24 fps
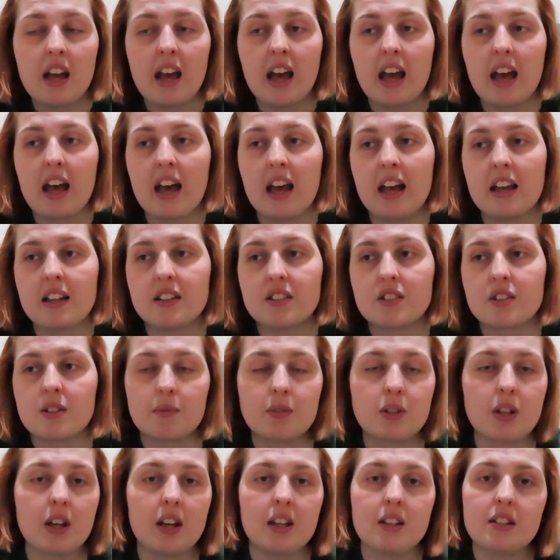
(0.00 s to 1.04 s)
and
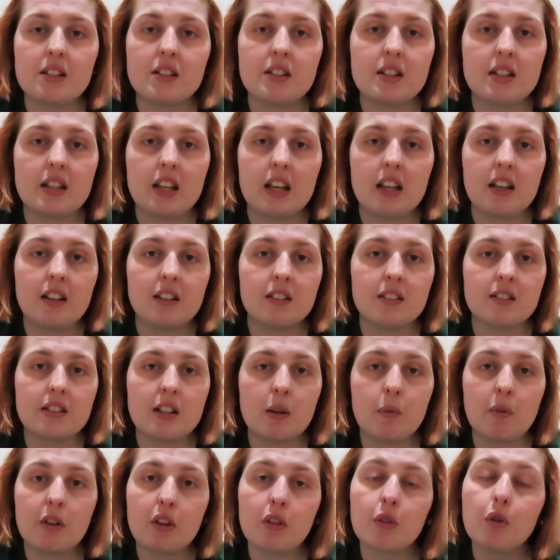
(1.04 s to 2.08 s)
sometimes things
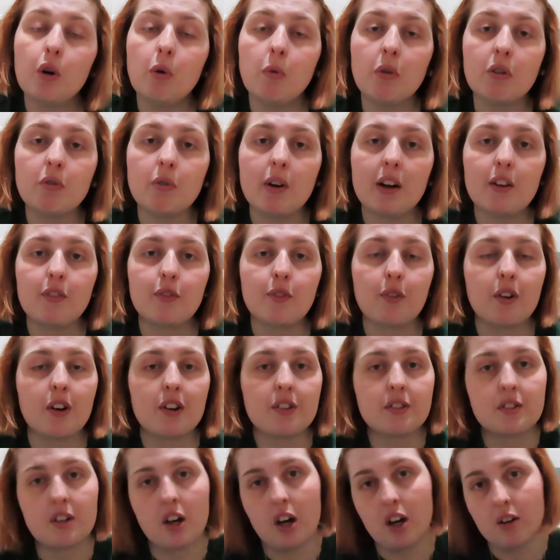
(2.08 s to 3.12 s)
that we thought were right for
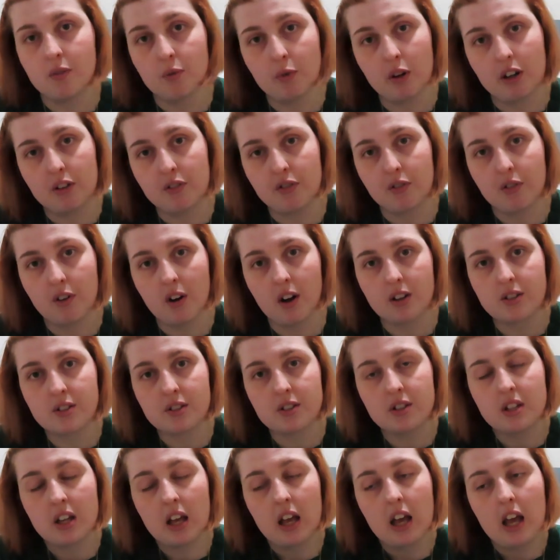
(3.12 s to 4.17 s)
us aren't right for
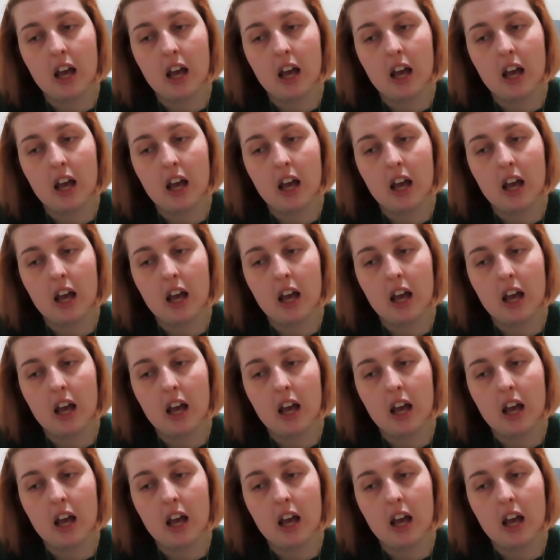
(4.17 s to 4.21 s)
us,